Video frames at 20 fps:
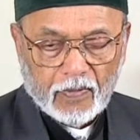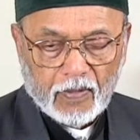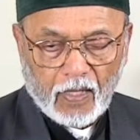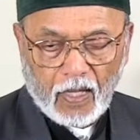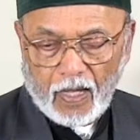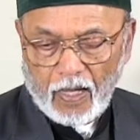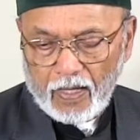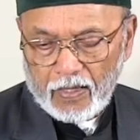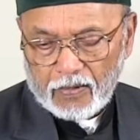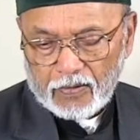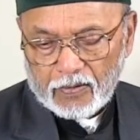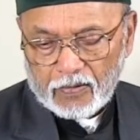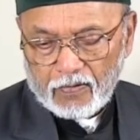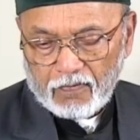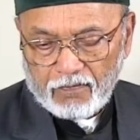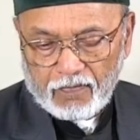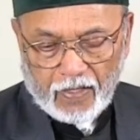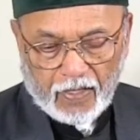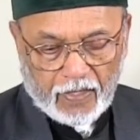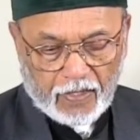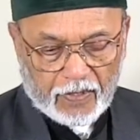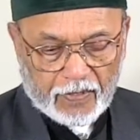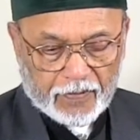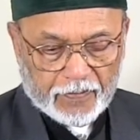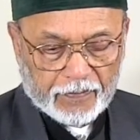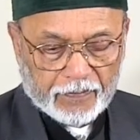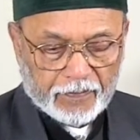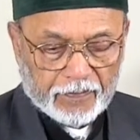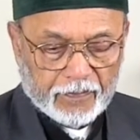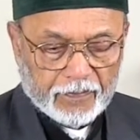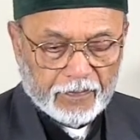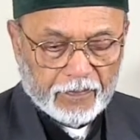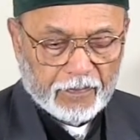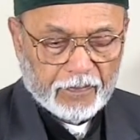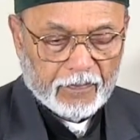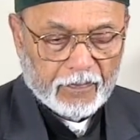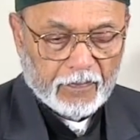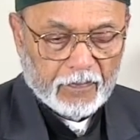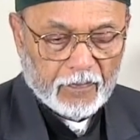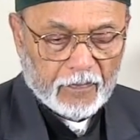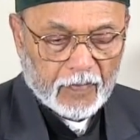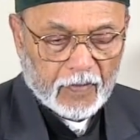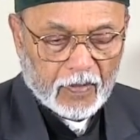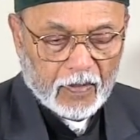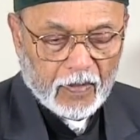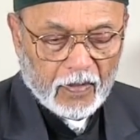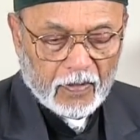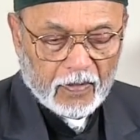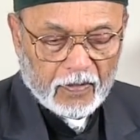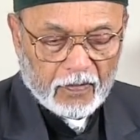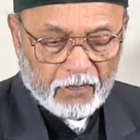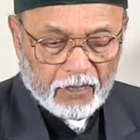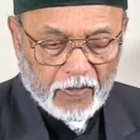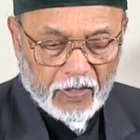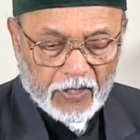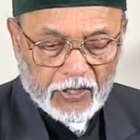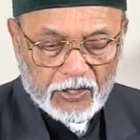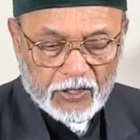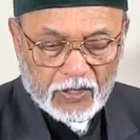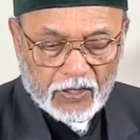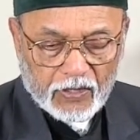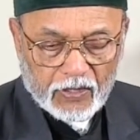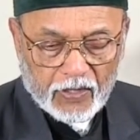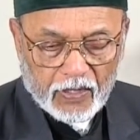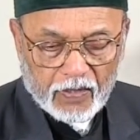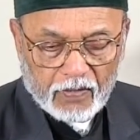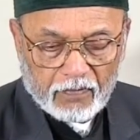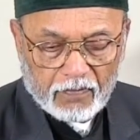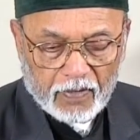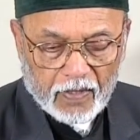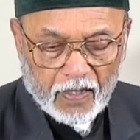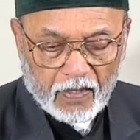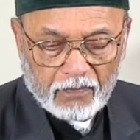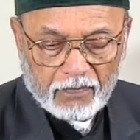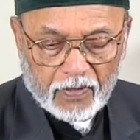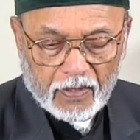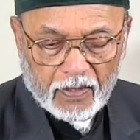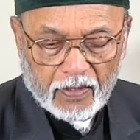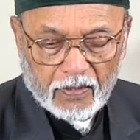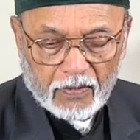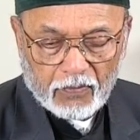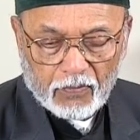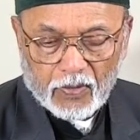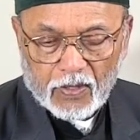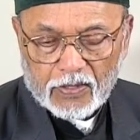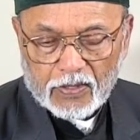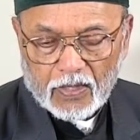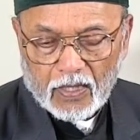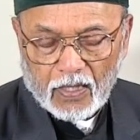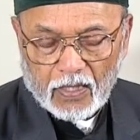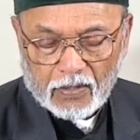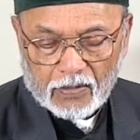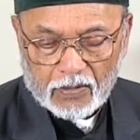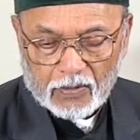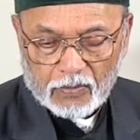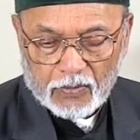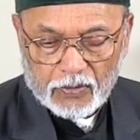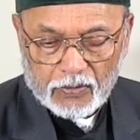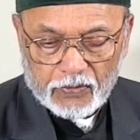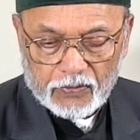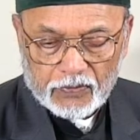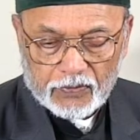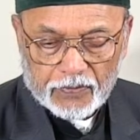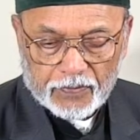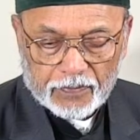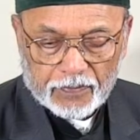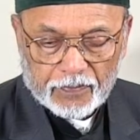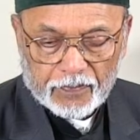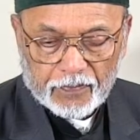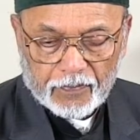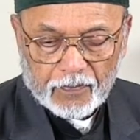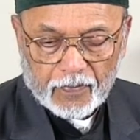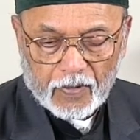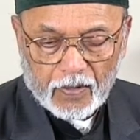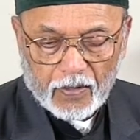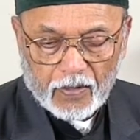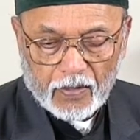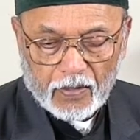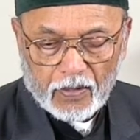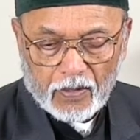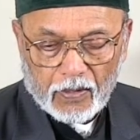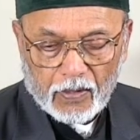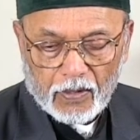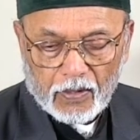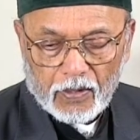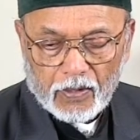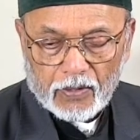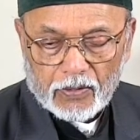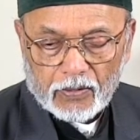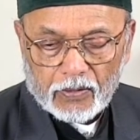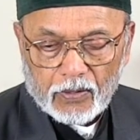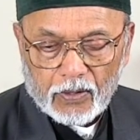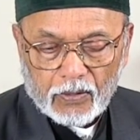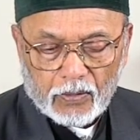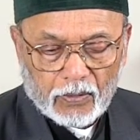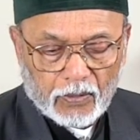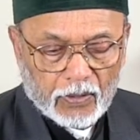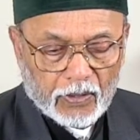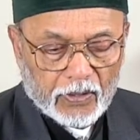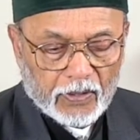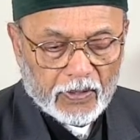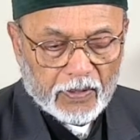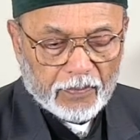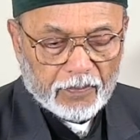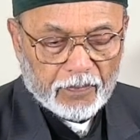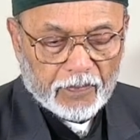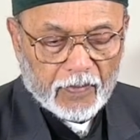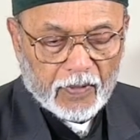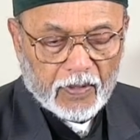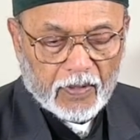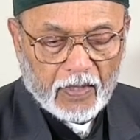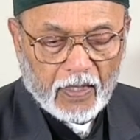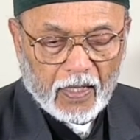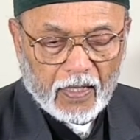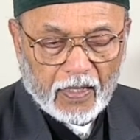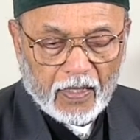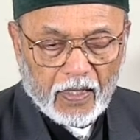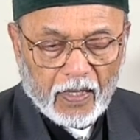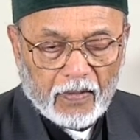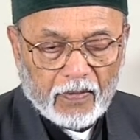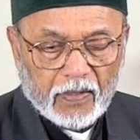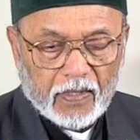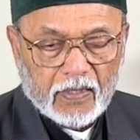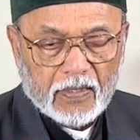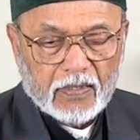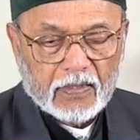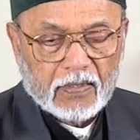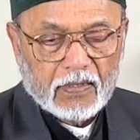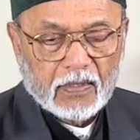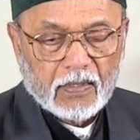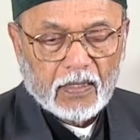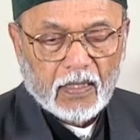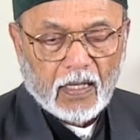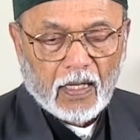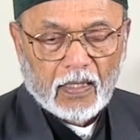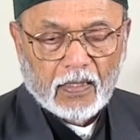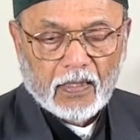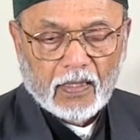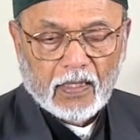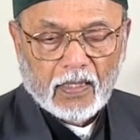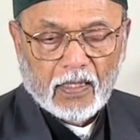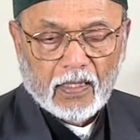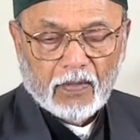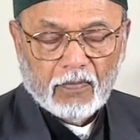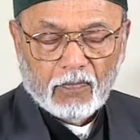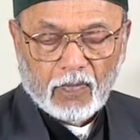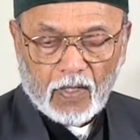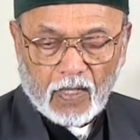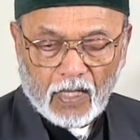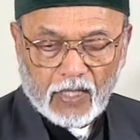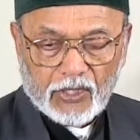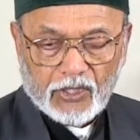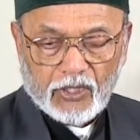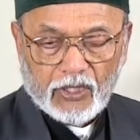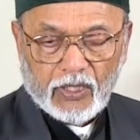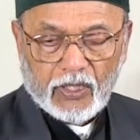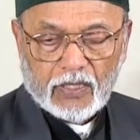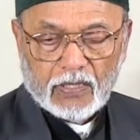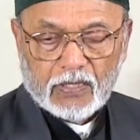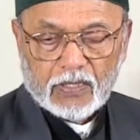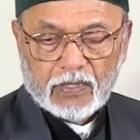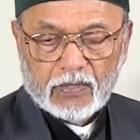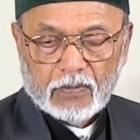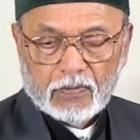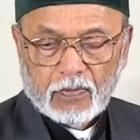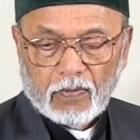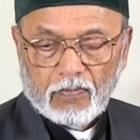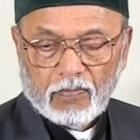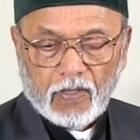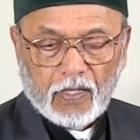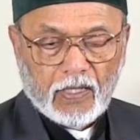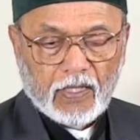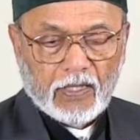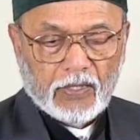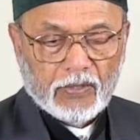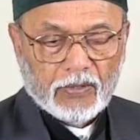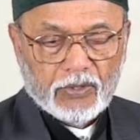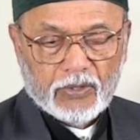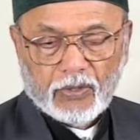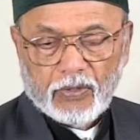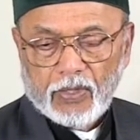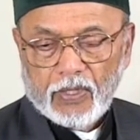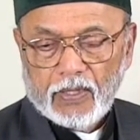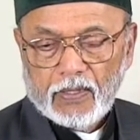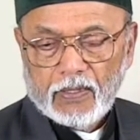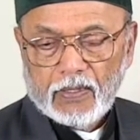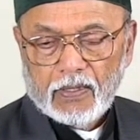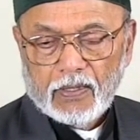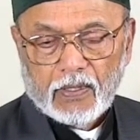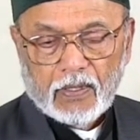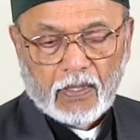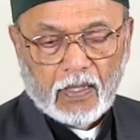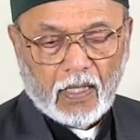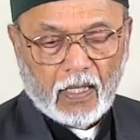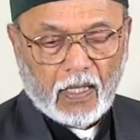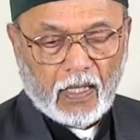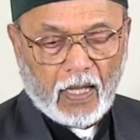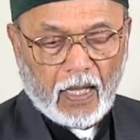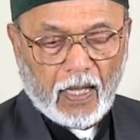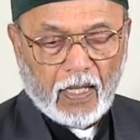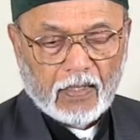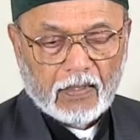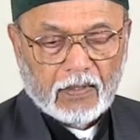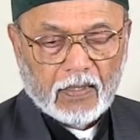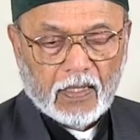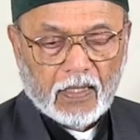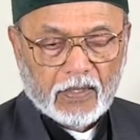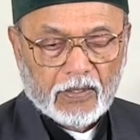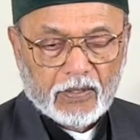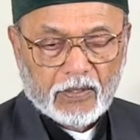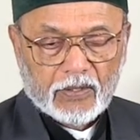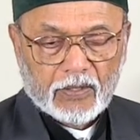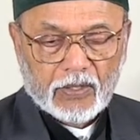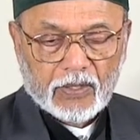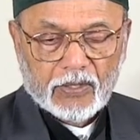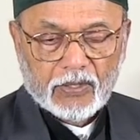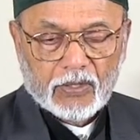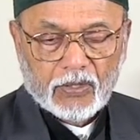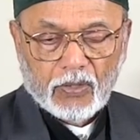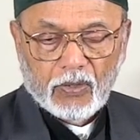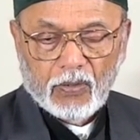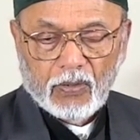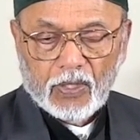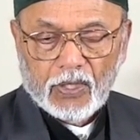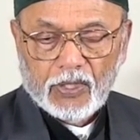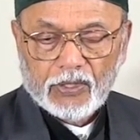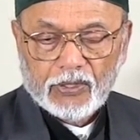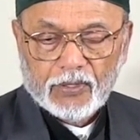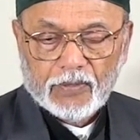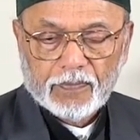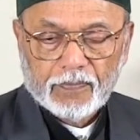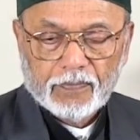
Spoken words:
and to the Vatican. The Venetian navy was on the move. To the north, the Hungarians and the Wallachians were ready to join an anti-Turkish coalition.